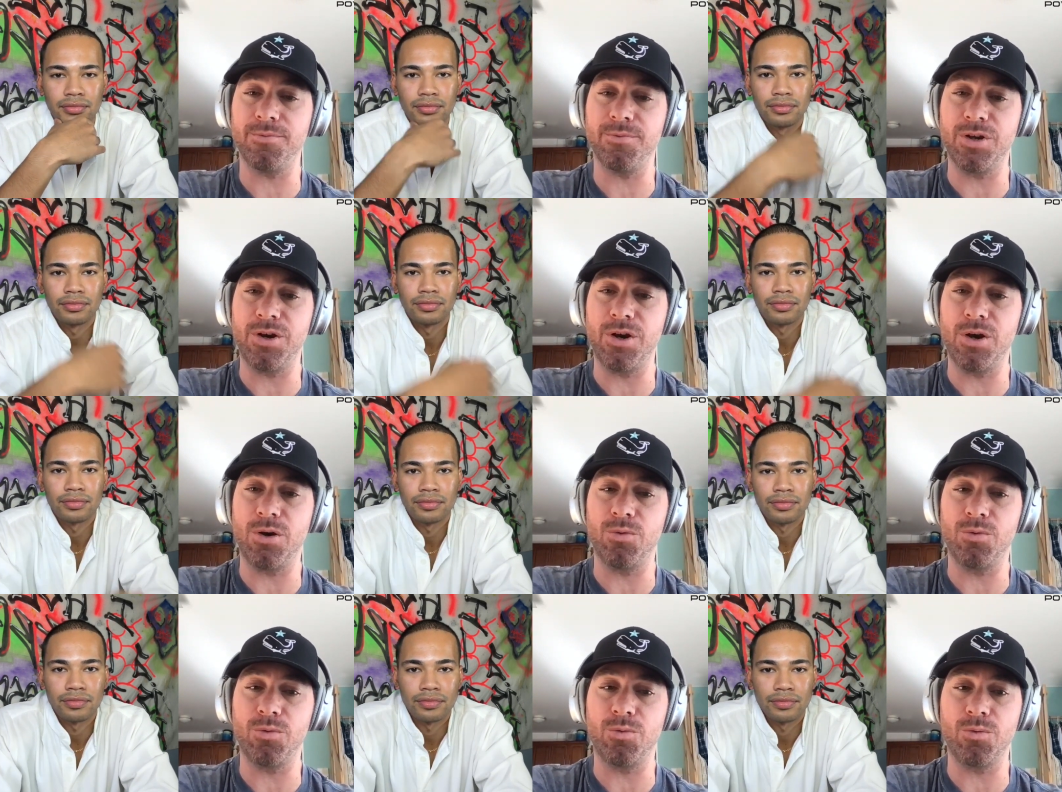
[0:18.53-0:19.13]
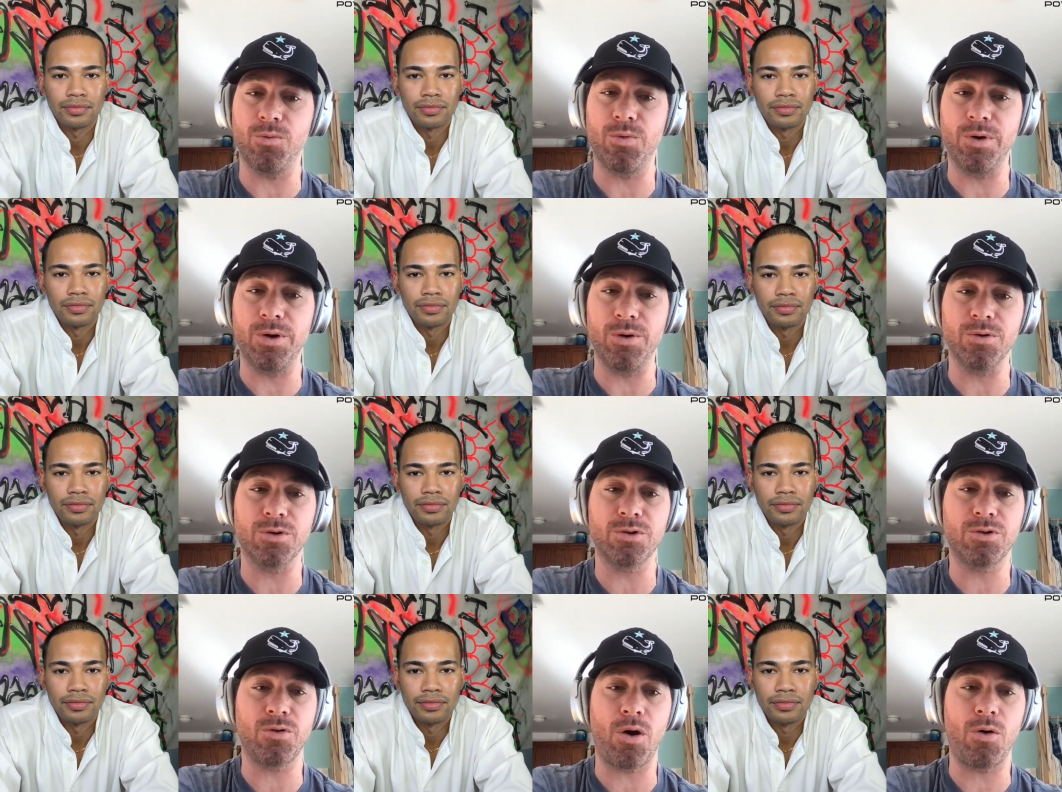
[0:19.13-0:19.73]
Speaker 1: you know, we
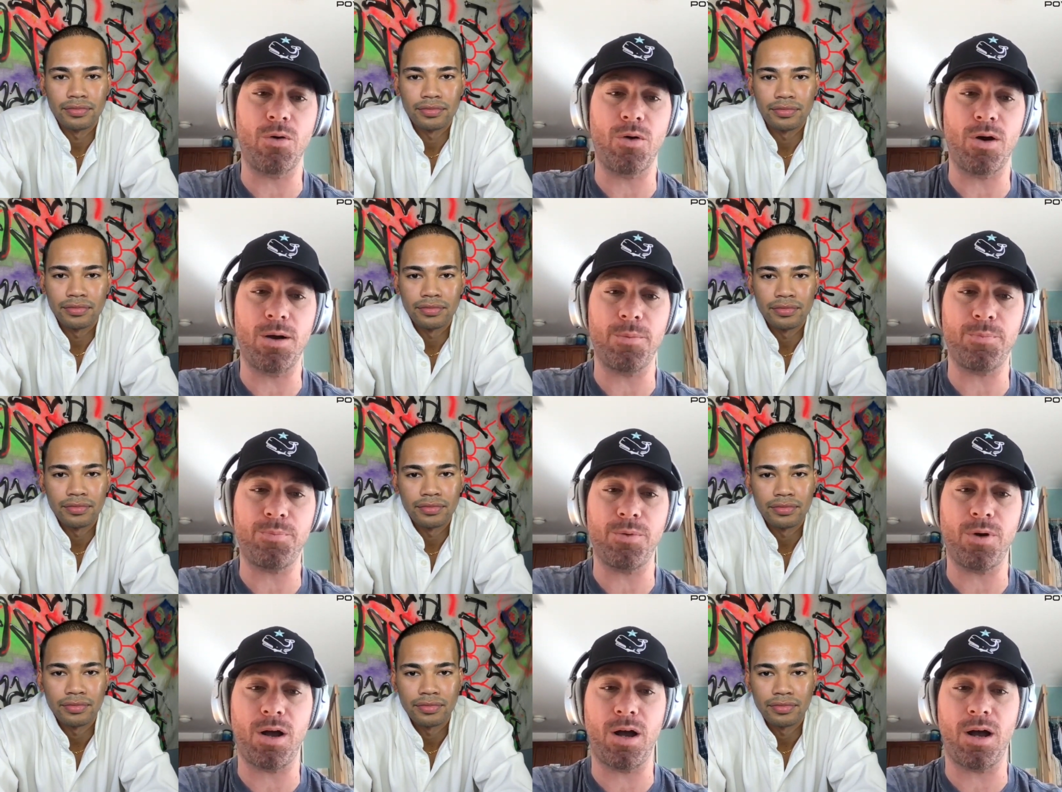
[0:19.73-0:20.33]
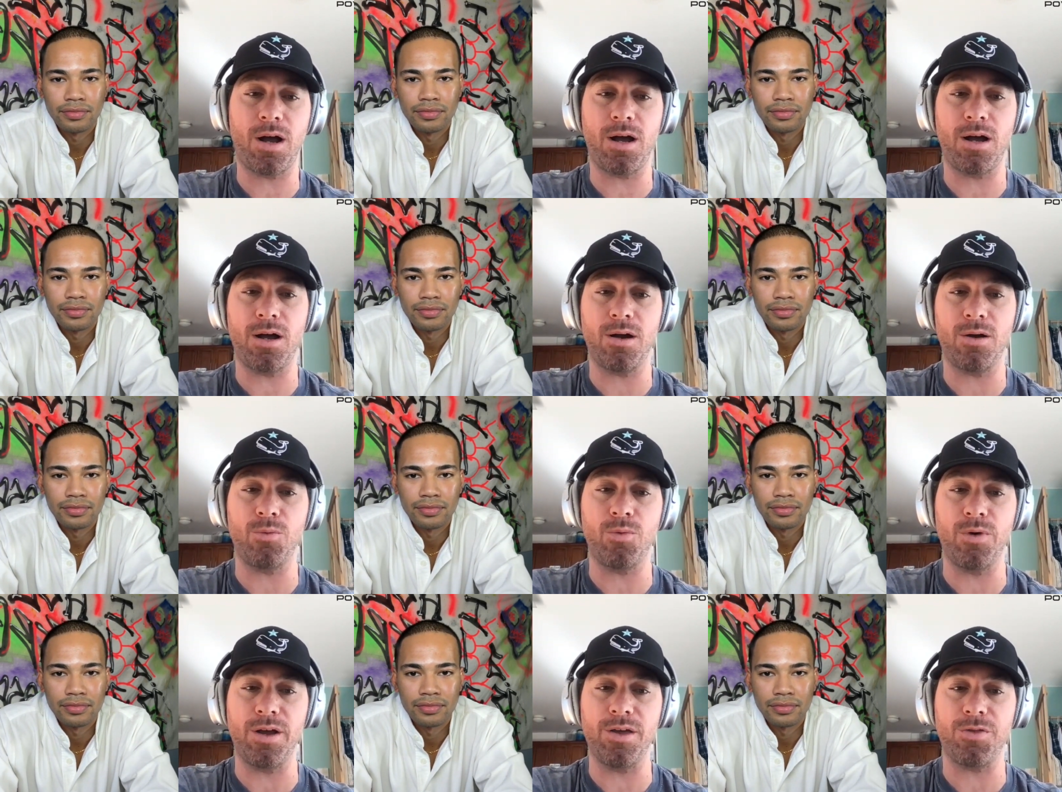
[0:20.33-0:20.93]
would grow up
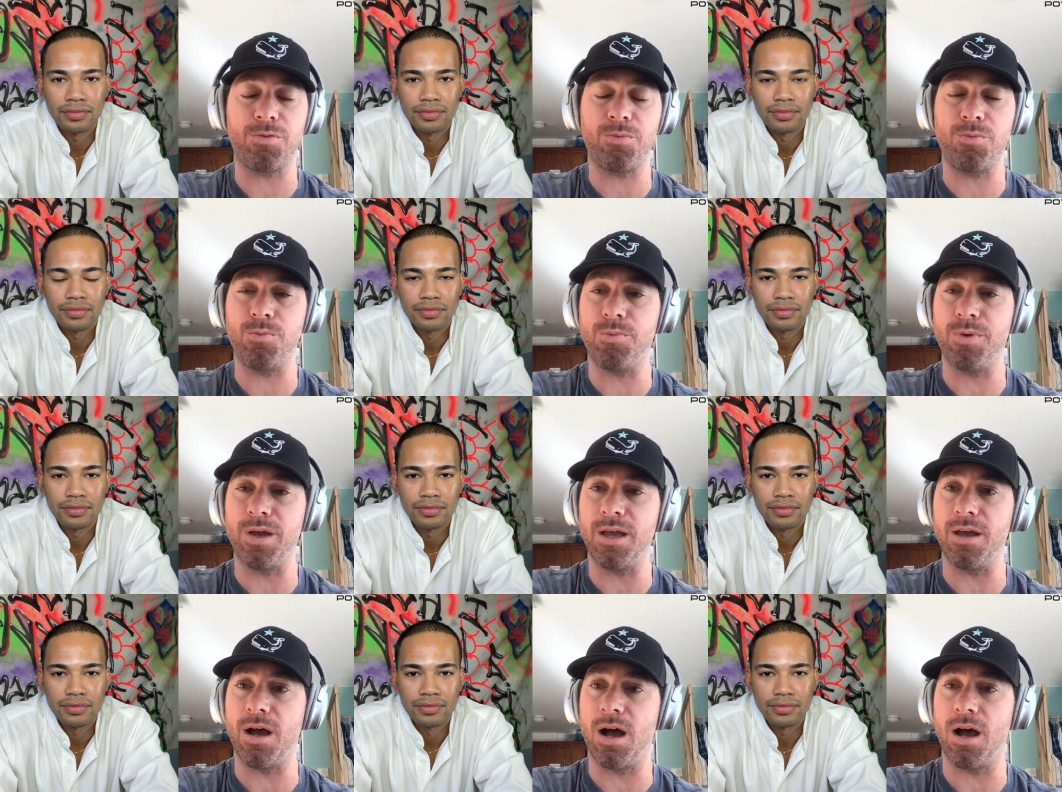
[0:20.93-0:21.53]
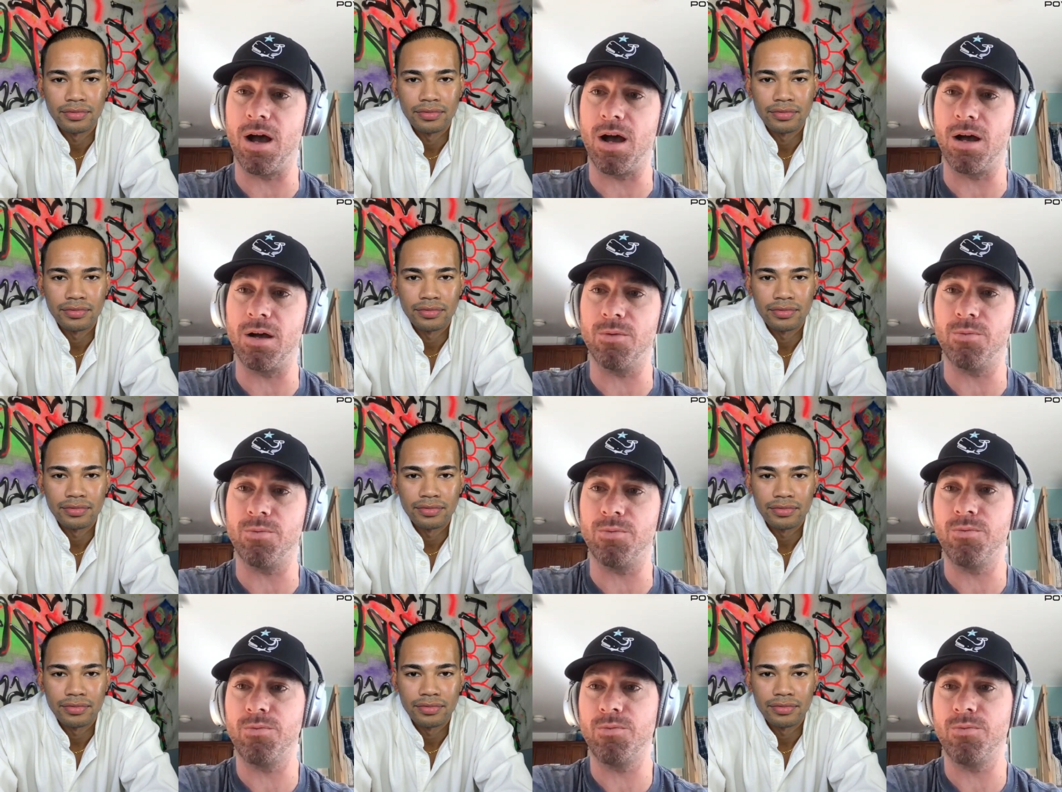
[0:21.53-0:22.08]
uh, with uh,